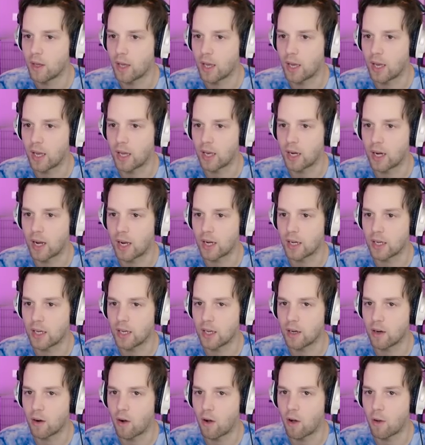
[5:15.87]
and I
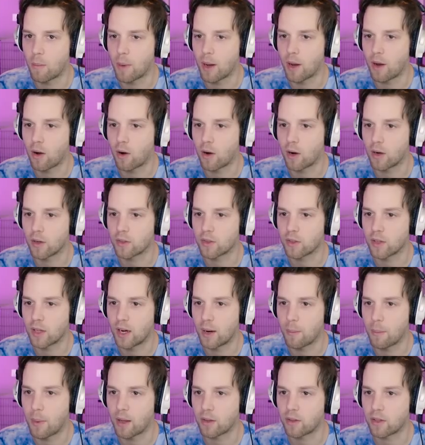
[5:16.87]
need all my hearts,
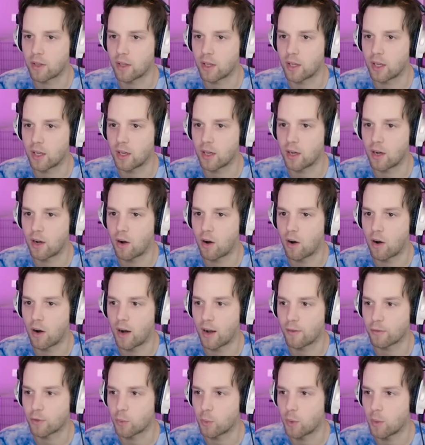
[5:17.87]
and I'm about to get a heart
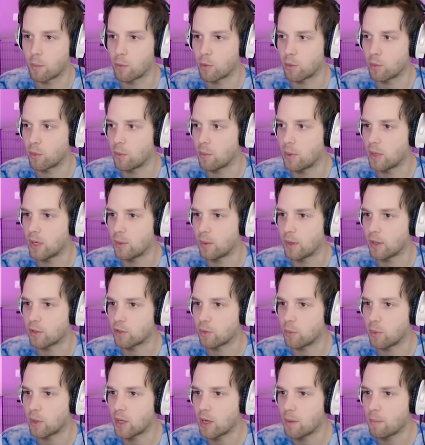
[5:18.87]
after one more room anyway,
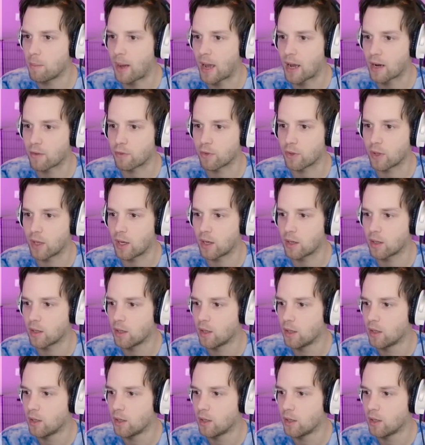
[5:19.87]
so we'll come back for that.